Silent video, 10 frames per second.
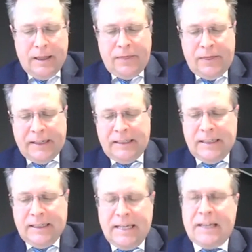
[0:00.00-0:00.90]
The
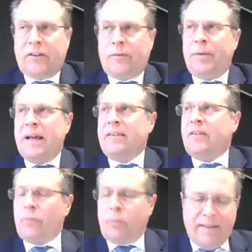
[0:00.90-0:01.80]

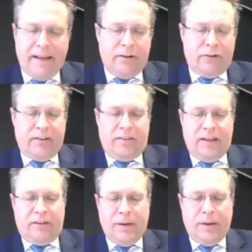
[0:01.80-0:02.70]
expenses, when they address the
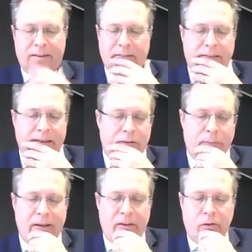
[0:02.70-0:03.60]

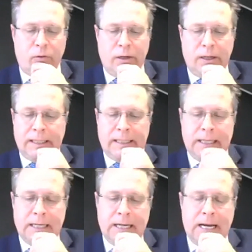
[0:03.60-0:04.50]
expenses
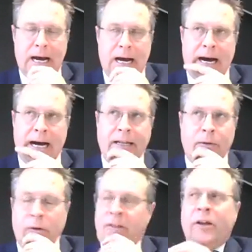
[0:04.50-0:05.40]
really aren't,
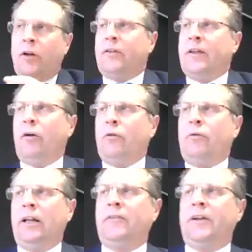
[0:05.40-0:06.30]
well, they're not
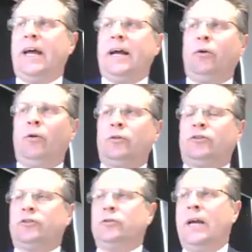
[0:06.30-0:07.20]
relevant at all
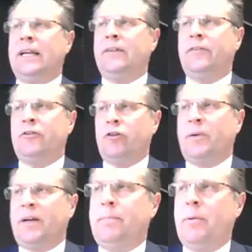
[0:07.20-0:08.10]
to any of the
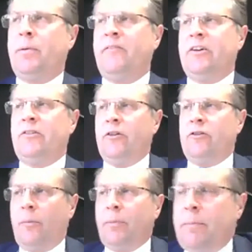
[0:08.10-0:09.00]
JobKeeper provisions. The
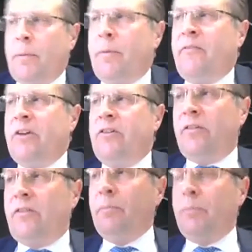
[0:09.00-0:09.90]
JobKeeper provisions
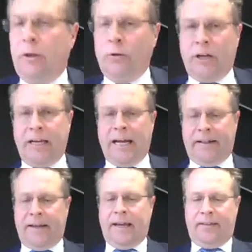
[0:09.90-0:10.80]
are simply looking at
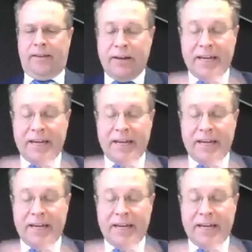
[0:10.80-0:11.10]
their